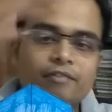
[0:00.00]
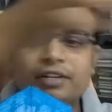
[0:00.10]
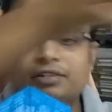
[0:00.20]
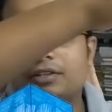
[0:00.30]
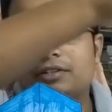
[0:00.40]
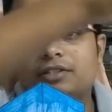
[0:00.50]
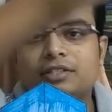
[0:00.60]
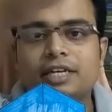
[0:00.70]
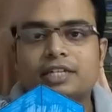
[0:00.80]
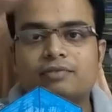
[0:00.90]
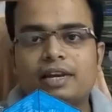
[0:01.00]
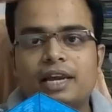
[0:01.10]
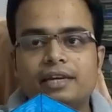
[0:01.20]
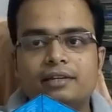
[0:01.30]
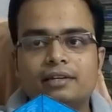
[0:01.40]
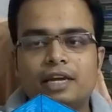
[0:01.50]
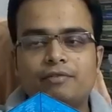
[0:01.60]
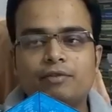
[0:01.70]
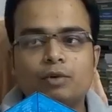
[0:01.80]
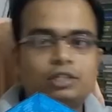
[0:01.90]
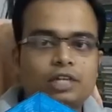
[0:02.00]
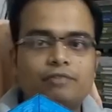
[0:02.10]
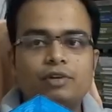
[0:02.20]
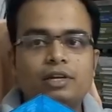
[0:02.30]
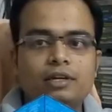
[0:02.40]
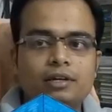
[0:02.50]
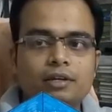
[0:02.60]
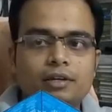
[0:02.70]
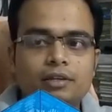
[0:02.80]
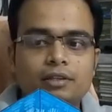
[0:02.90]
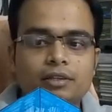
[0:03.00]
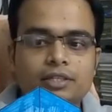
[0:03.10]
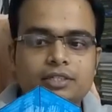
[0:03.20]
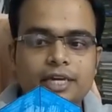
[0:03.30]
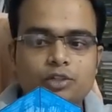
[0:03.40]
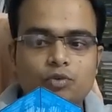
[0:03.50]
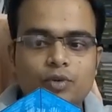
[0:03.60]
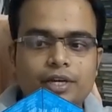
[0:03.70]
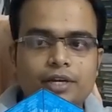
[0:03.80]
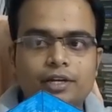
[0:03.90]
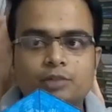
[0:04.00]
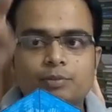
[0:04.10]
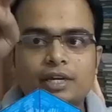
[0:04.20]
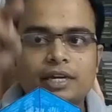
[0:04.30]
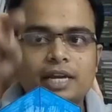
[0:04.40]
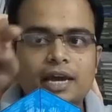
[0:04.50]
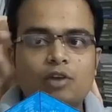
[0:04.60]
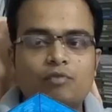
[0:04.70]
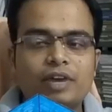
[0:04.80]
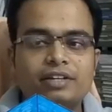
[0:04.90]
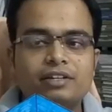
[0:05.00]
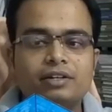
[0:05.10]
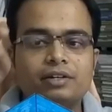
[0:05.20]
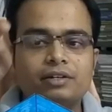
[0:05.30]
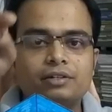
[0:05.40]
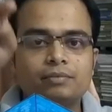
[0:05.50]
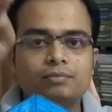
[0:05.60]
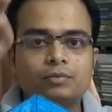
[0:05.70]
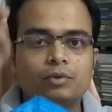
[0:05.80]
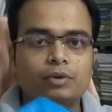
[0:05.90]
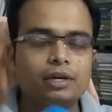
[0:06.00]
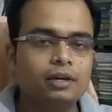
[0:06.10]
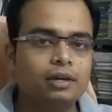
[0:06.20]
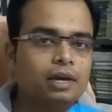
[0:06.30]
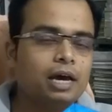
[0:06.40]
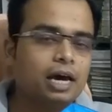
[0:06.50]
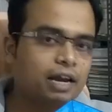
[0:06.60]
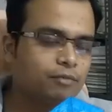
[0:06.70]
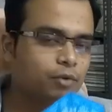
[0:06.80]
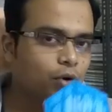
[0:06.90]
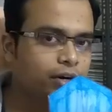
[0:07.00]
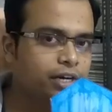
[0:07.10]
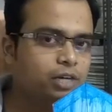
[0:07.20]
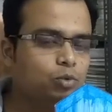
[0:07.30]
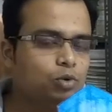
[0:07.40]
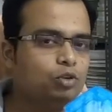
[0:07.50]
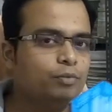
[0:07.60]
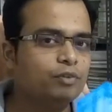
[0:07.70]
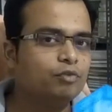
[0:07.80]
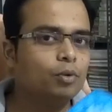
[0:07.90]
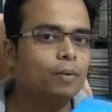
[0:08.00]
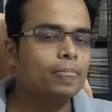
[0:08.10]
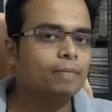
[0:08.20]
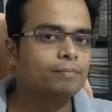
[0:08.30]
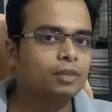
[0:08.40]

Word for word: If I say this is the xy line and if you watch carefully, this edge over here is making an angle of 90 degrees. Okay and I've already told you before